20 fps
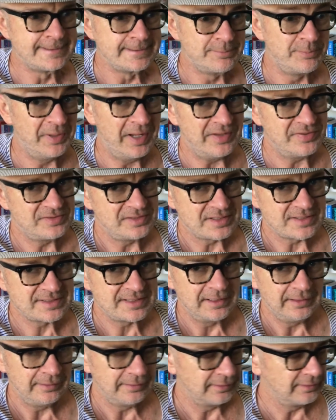plastic's
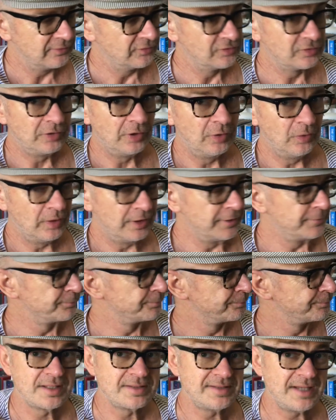killing us slowly.
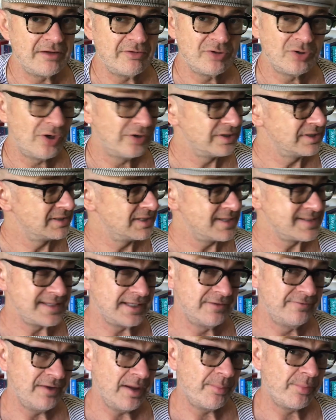Terracotta does
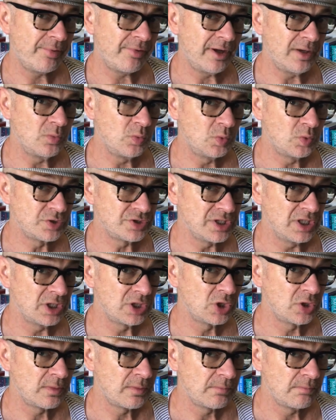evaporate water
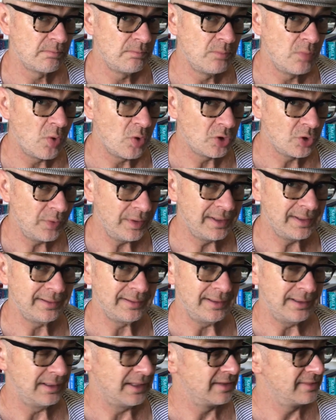more
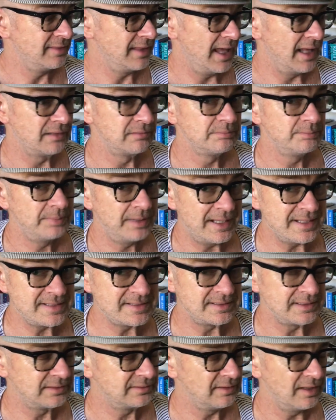quickly than
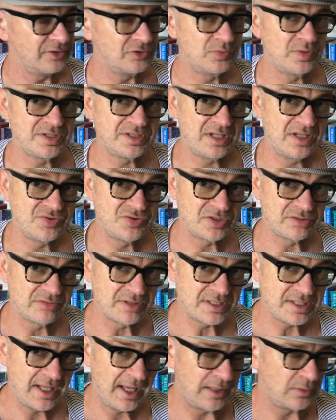plastic does, which tends to
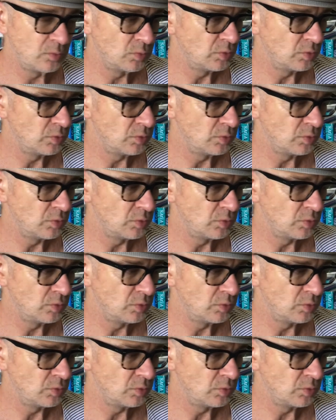retain